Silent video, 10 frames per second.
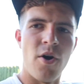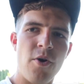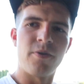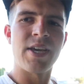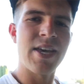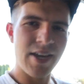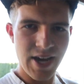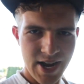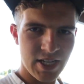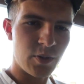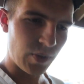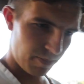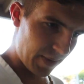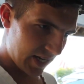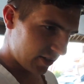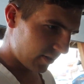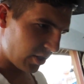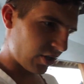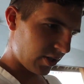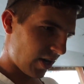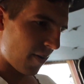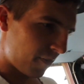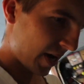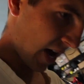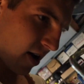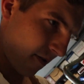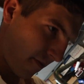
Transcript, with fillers: Okay guys, we basically just got back